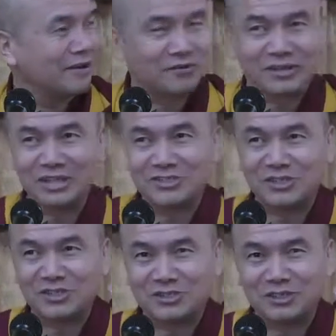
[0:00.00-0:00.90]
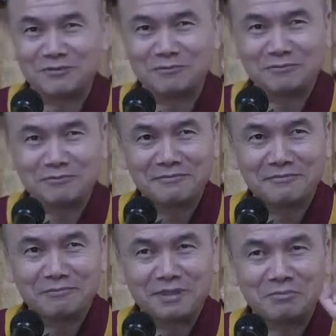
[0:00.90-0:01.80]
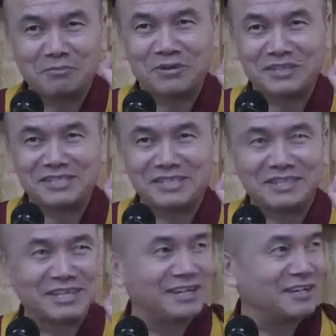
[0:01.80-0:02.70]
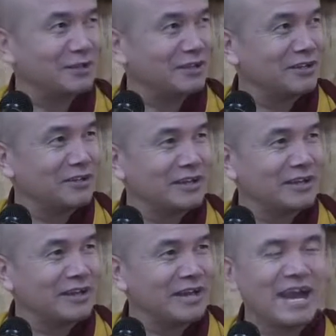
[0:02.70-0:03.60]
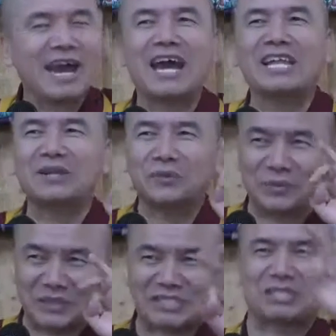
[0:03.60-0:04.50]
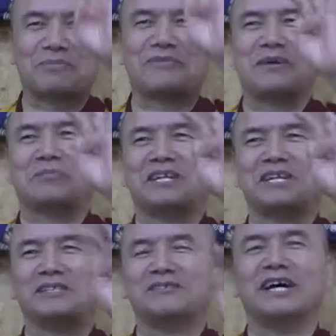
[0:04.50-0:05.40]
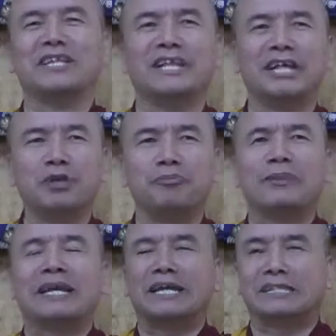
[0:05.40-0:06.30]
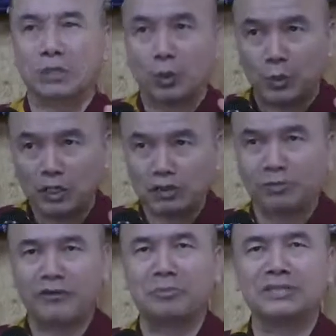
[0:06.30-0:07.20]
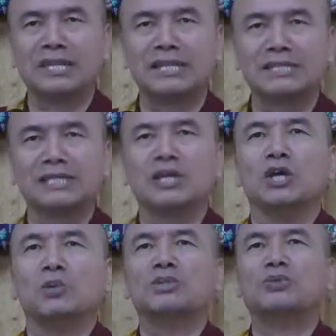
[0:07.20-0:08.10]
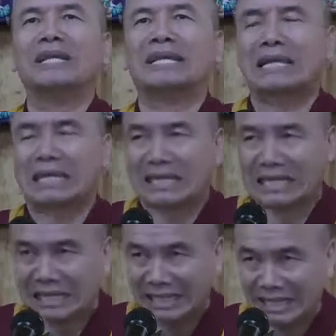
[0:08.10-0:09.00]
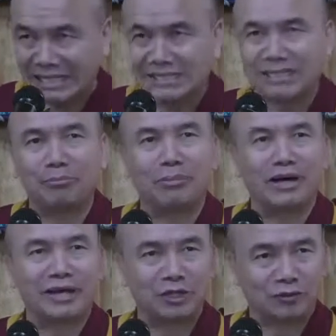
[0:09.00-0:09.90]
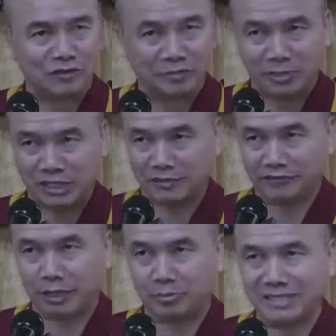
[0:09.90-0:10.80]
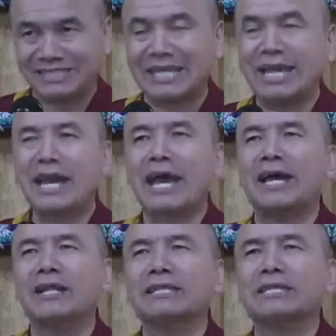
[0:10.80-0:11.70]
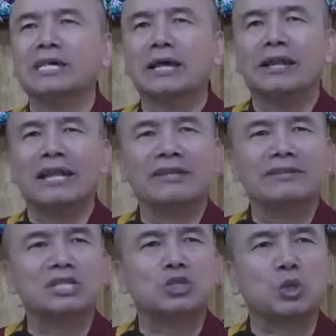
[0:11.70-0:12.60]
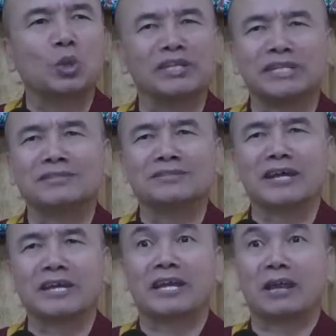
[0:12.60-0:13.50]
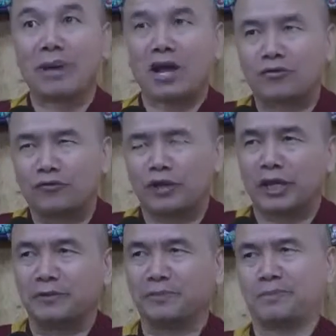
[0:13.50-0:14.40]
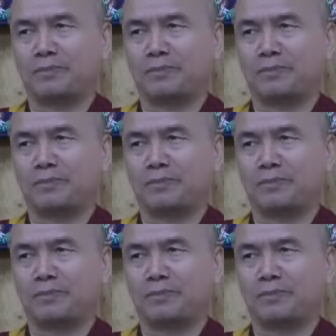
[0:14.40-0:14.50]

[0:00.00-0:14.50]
Renunciation. Bodhicitta. And the wisdom of emptiness. Finally, it is the wisdom of emptiness which will cleanse the mind of the mental defilements and let this gold inside come out fully.